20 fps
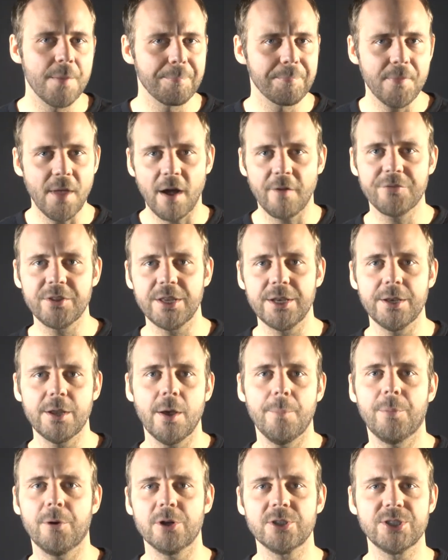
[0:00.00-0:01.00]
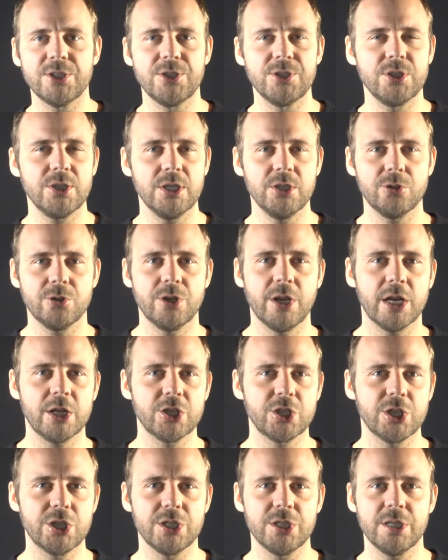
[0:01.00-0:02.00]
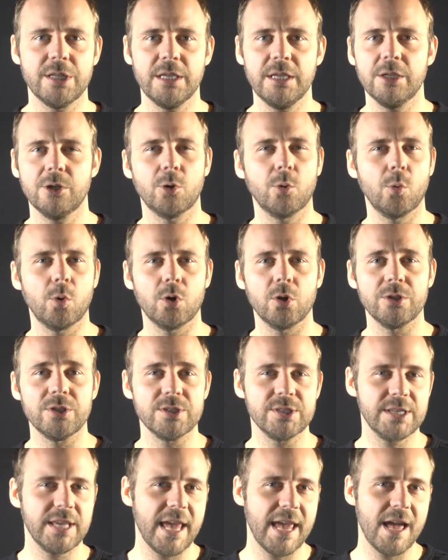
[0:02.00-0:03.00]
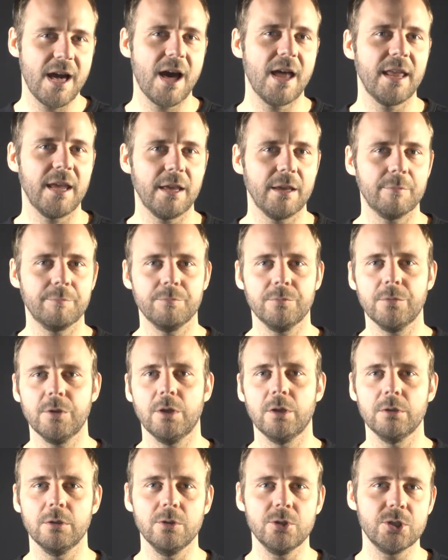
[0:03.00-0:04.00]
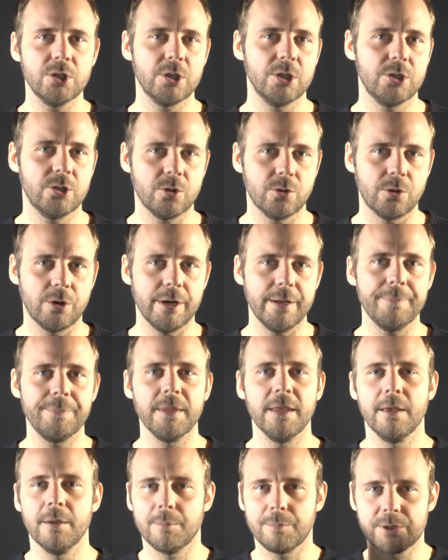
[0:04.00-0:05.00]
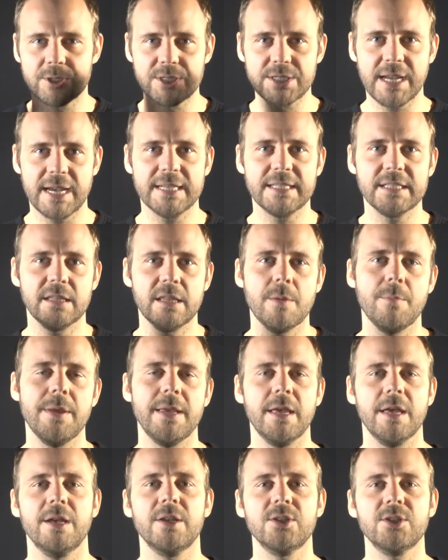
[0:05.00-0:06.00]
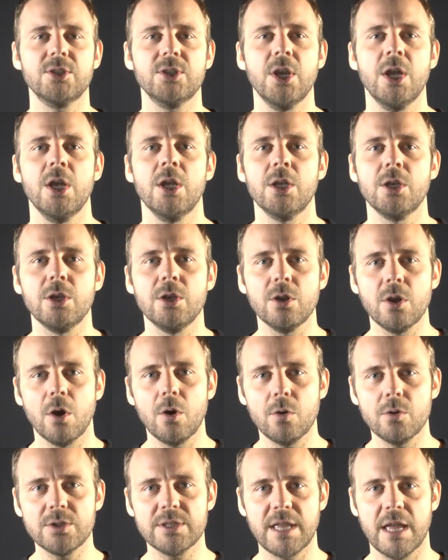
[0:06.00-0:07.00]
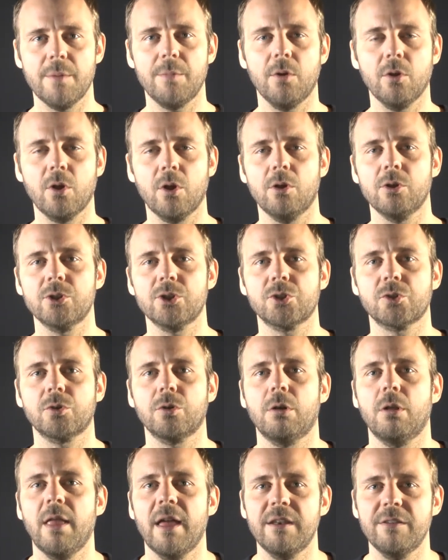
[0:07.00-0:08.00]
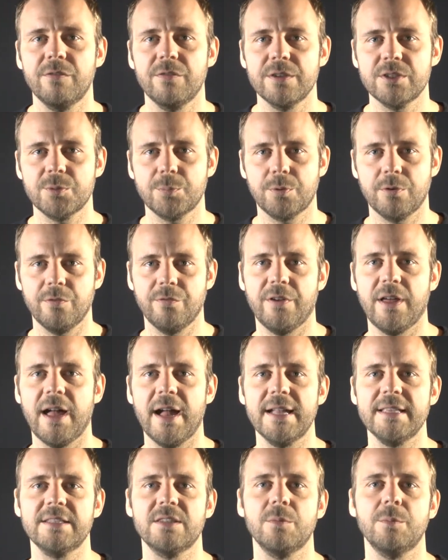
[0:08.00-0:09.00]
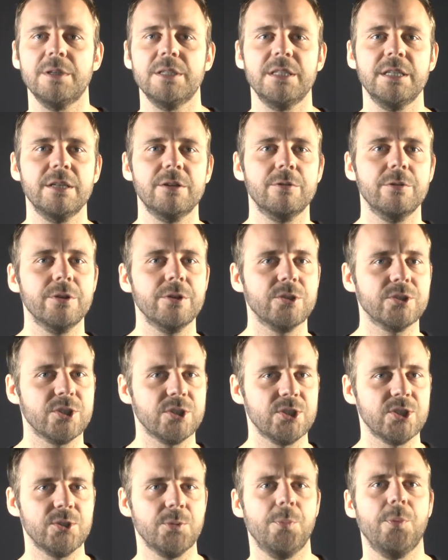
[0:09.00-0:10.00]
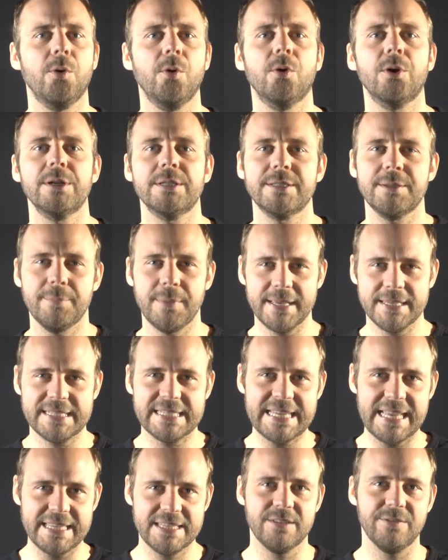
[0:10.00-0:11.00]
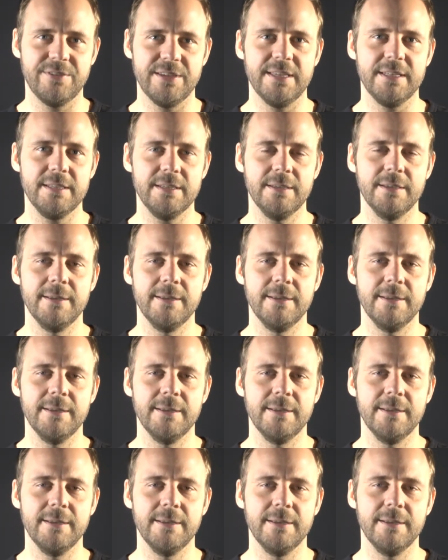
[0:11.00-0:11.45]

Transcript: Often a person's introduction to the inner world is chaotic, hallucinatory, precisely because no stable cultural edifice provides the materials and support to make sense of it.